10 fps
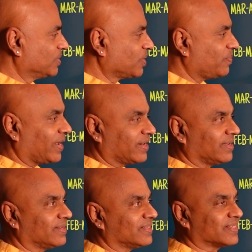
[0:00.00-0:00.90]
So my
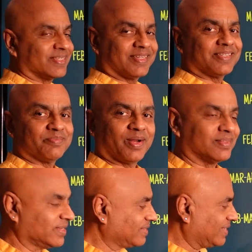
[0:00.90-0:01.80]
dear sisters, brothers,